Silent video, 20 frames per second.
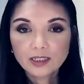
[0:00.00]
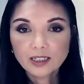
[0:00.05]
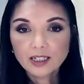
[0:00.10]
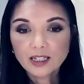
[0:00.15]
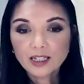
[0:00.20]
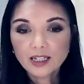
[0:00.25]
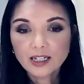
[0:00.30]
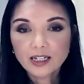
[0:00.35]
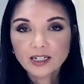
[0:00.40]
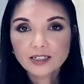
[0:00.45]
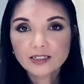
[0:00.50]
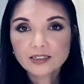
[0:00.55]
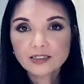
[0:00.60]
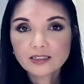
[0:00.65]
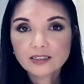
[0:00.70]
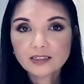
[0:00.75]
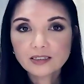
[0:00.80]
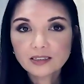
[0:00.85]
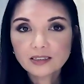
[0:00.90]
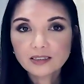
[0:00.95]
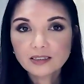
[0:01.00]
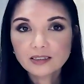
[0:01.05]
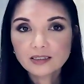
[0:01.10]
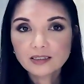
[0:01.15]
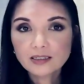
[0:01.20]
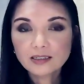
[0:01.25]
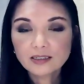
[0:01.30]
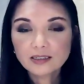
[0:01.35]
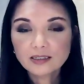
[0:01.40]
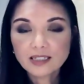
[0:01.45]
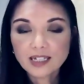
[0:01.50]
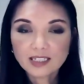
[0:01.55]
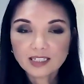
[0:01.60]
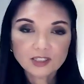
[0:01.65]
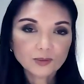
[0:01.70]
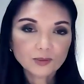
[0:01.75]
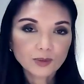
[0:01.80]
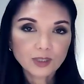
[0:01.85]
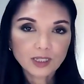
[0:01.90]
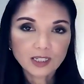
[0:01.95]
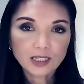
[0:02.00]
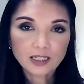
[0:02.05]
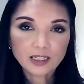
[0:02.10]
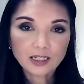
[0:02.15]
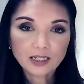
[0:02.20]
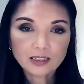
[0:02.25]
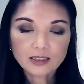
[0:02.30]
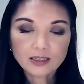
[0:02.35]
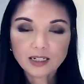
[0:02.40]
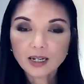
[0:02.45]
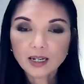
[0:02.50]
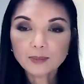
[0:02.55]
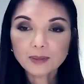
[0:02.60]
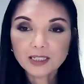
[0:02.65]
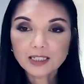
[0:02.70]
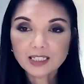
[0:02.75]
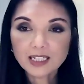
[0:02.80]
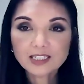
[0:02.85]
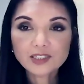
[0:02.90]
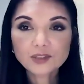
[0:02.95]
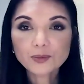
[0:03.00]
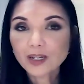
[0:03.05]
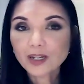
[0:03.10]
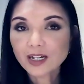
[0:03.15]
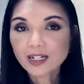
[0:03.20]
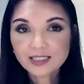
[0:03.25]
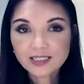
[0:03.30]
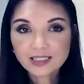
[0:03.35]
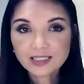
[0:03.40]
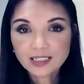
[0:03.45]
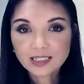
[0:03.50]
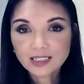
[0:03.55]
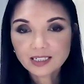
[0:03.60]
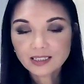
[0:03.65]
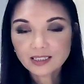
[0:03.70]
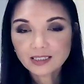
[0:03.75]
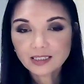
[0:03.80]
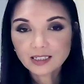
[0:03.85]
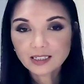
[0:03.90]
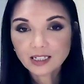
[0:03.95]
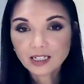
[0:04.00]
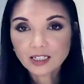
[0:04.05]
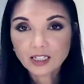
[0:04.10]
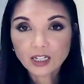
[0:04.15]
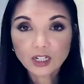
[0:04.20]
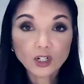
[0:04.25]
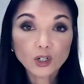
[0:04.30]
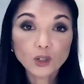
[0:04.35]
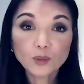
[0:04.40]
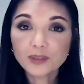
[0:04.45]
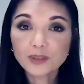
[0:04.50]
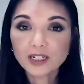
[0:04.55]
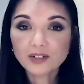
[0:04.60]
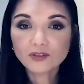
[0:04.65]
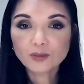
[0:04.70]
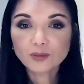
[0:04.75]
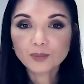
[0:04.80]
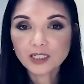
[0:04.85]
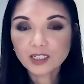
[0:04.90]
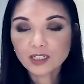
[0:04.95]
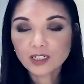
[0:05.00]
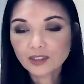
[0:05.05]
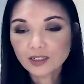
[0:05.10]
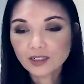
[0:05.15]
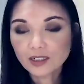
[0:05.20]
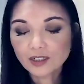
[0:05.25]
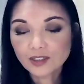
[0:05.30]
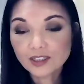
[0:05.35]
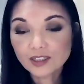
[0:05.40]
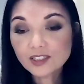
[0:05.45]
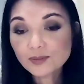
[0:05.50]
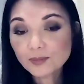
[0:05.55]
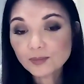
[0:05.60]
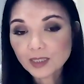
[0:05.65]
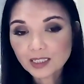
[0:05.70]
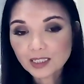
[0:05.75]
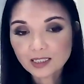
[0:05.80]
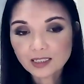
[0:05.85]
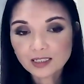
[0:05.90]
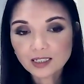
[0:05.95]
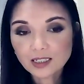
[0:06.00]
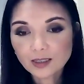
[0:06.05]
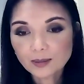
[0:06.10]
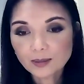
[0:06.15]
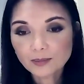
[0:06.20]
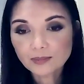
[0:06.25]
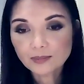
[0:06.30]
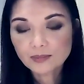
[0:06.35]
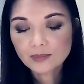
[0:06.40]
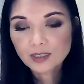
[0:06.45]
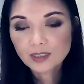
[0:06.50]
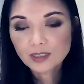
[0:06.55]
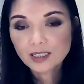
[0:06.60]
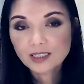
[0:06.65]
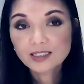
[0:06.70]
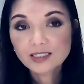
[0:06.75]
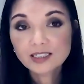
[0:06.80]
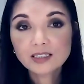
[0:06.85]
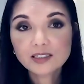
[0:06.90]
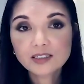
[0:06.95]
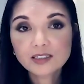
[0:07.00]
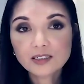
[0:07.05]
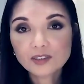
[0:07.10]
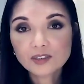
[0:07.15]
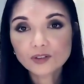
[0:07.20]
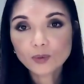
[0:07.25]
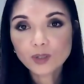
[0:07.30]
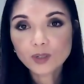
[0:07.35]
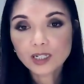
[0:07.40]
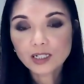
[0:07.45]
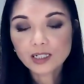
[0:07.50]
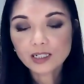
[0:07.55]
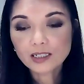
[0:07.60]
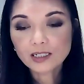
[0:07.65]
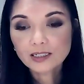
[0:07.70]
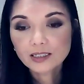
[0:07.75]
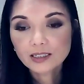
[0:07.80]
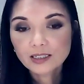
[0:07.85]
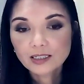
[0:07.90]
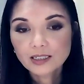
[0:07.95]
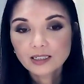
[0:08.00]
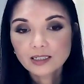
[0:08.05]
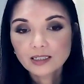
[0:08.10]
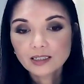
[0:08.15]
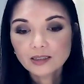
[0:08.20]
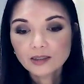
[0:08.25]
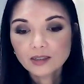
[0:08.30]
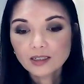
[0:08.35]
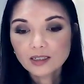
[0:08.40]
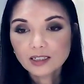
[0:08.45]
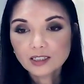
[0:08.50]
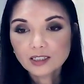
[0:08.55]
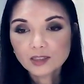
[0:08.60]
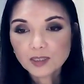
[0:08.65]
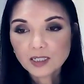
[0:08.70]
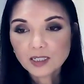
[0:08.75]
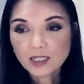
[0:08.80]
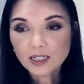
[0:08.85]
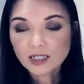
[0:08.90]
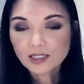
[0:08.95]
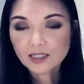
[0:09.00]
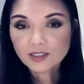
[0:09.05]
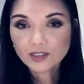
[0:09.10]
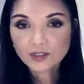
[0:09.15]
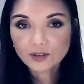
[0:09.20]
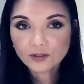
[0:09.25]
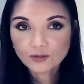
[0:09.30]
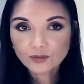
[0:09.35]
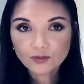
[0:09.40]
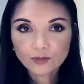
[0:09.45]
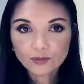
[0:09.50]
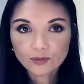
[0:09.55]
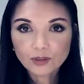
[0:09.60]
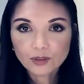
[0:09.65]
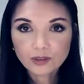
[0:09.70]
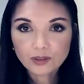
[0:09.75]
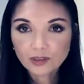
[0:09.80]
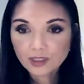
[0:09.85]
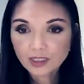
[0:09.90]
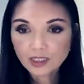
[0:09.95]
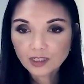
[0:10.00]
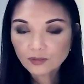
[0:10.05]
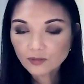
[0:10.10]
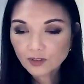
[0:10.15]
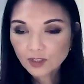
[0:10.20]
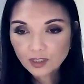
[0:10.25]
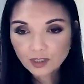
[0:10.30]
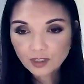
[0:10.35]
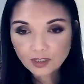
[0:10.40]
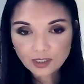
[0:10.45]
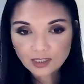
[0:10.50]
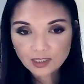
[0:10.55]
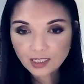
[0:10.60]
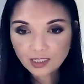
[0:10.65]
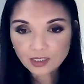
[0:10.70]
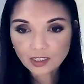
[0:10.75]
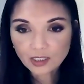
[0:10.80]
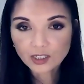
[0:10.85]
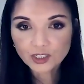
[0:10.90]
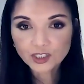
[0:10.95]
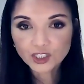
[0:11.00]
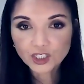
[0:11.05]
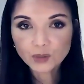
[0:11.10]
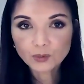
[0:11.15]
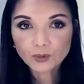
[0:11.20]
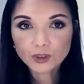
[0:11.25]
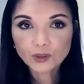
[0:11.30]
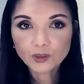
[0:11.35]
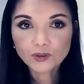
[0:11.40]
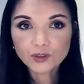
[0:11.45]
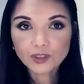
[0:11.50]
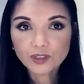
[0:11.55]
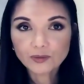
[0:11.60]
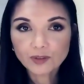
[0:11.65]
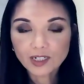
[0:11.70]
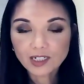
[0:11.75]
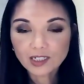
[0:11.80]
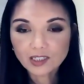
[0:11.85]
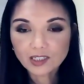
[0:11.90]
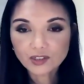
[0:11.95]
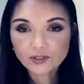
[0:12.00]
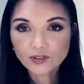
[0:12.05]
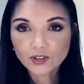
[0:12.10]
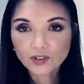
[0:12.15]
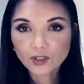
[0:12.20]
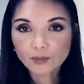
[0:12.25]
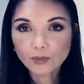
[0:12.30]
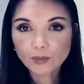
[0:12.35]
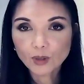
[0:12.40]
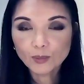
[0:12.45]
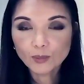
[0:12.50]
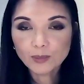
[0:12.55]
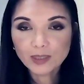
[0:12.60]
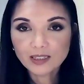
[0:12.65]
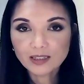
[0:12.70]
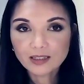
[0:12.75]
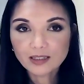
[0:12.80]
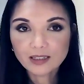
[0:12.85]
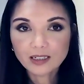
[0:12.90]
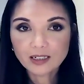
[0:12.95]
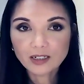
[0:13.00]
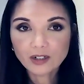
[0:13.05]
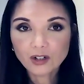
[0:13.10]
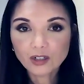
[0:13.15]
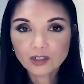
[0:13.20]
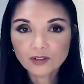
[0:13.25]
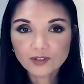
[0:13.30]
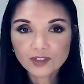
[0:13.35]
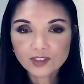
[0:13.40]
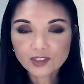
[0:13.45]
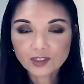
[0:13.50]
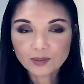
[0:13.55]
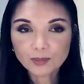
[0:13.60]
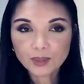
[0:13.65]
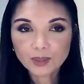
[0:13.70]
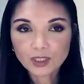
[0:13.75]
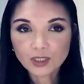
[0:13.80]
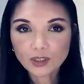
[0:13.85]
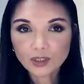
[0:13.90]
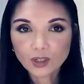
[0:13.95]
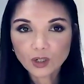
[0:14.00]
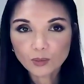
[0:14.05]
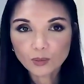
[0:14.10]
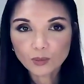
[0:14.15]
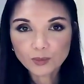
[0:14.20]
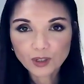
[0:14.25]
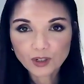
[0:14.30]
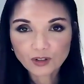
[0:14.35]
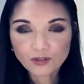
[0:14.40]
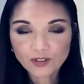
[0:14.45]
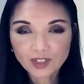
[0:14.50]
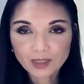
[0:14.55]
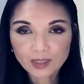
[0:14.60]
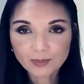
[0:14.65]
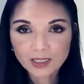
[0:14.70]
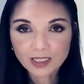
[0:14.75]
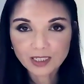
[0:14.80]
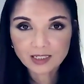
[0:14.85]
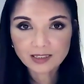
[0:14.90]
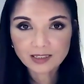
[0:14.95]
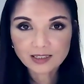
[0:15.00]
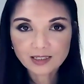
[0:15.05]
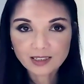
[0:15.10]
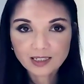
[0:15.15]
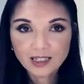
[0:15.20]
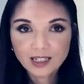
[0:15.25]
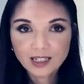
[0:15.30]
and that's the way, that's the way I see it. And I hope that everybody on this meeting sees it as well. It's because of even the technology we're using right at this very moment that all of us can be home with our families